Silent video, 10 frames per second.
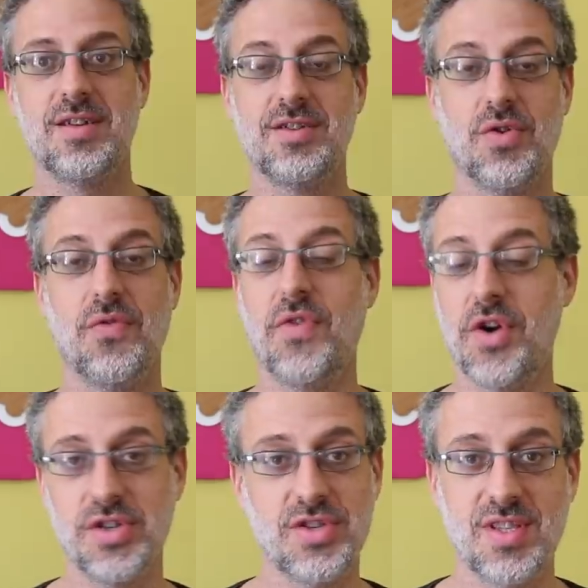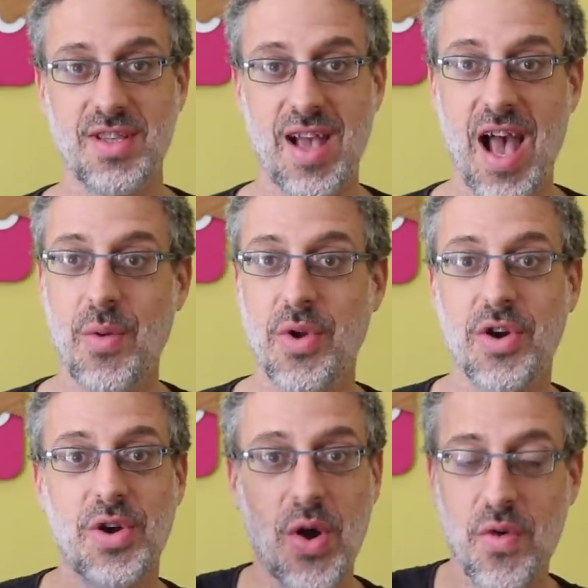So, first, I want
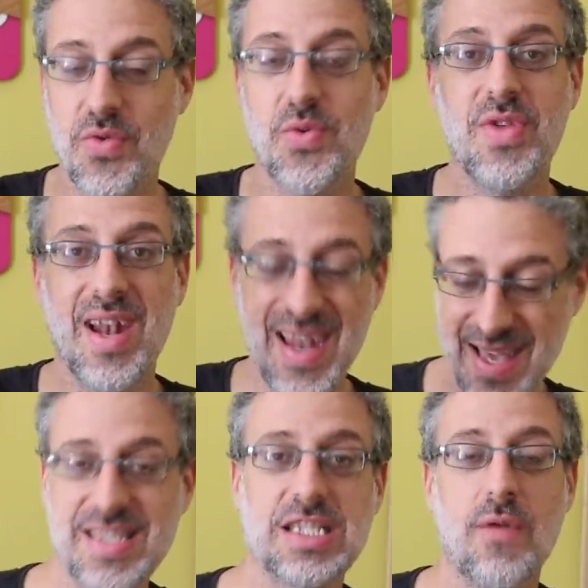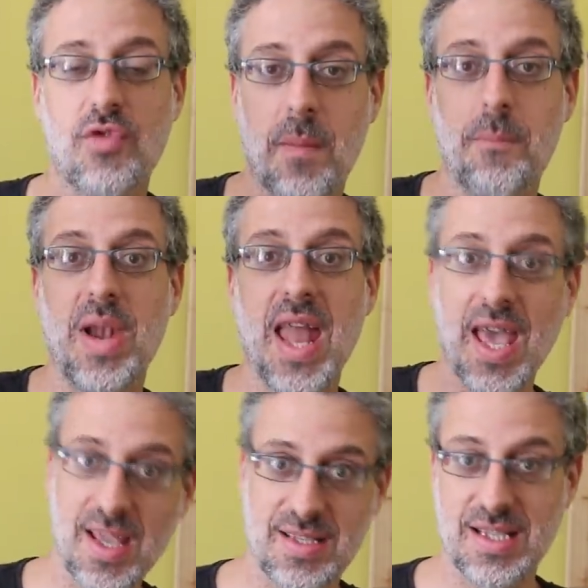to go through the list of
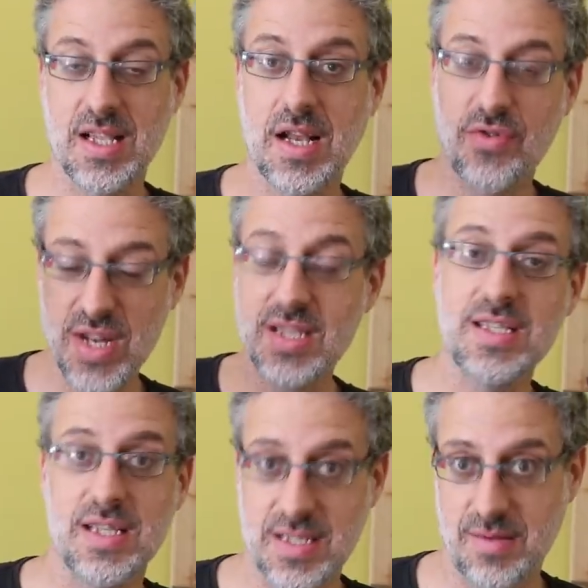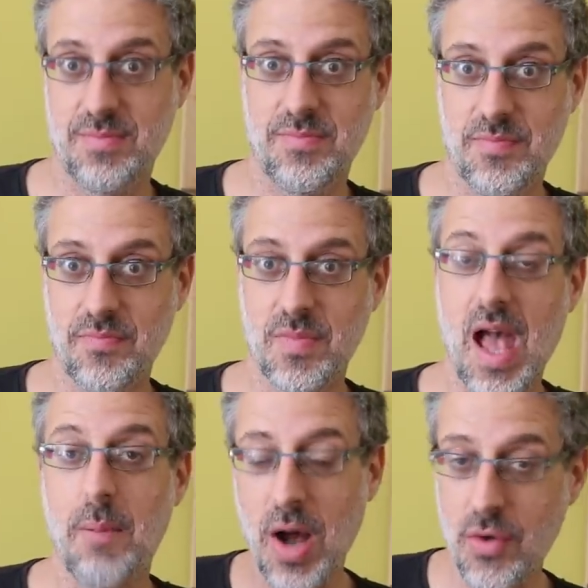complaints and criticism
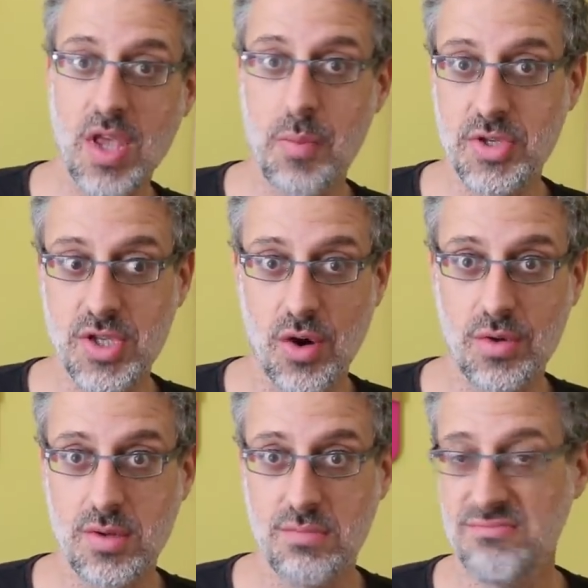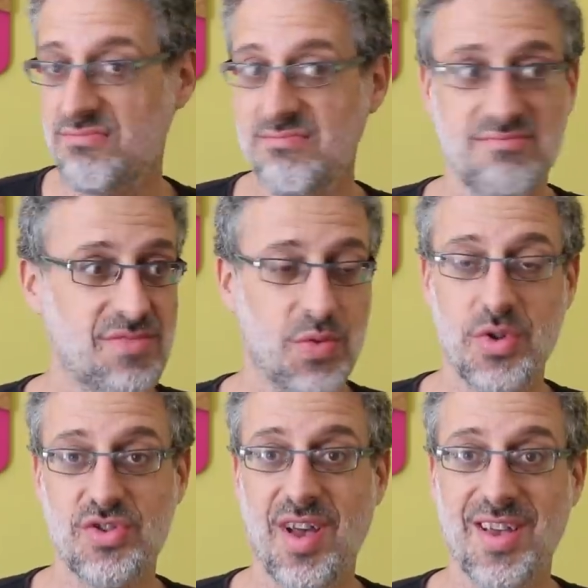about the episode
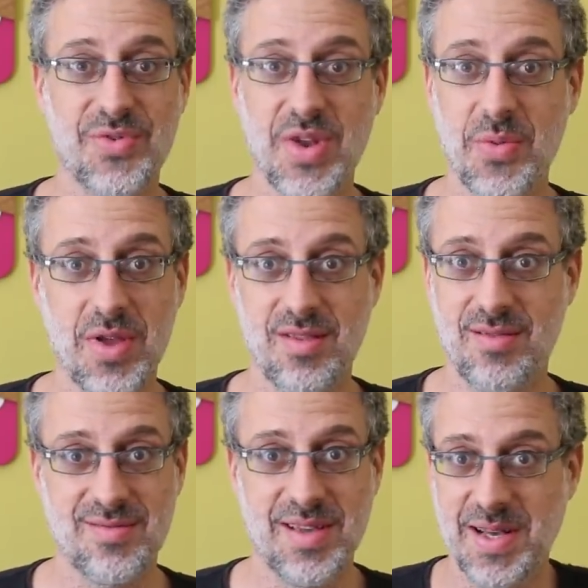which I agree with.